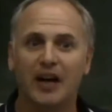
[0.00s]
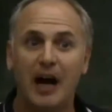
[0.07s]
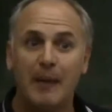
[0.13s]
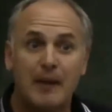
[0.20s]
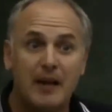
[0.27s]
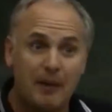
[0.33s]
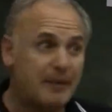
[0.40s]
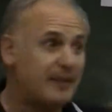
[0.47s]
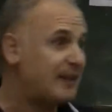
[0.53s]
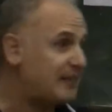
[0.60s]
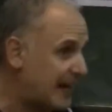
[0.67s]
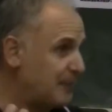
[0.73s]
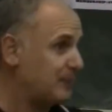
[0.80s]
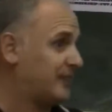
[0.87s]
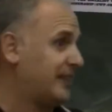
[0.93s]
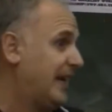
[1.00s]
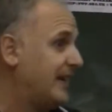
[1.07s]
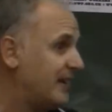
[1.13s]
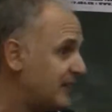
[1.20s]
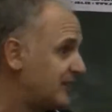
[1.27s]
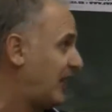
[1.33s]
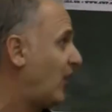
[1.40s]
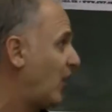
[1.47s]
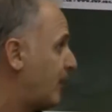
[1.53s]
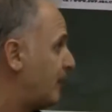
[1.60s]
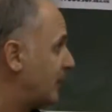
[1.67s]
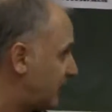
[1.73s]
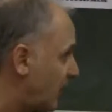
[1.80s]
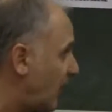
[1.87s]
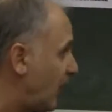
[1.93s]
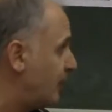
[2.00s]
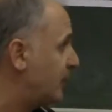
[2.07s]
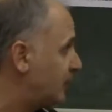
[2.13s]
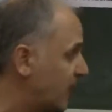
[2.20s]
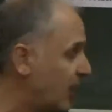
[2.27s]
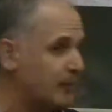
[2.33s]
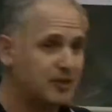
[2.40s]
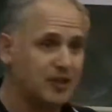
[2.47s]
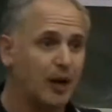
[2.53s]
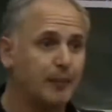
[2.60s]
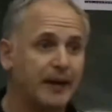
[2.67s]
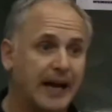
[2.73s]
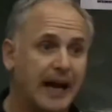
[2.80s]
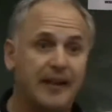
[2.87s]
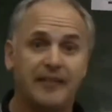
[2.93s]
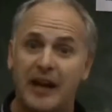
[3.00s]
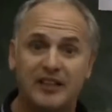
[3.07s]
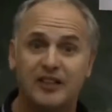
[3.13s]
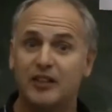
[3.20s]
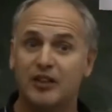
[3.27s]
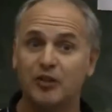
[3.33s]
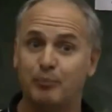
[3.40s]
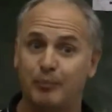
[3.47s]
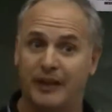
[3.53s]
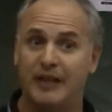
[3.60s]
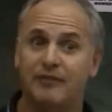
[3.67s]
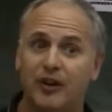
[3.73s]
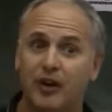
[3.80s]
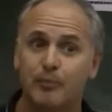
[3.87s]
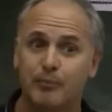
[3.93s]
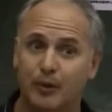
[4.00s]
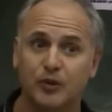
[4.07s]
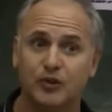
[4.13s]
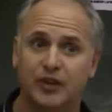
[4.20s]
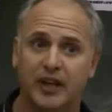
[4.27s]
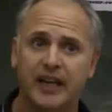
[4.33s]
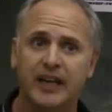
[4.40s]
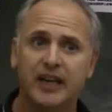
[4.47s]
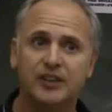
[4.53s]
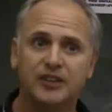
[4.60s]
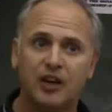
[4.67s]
And they, I mean, they keep saying this time and time and time and time again, and they actually got to believe their own bullshit.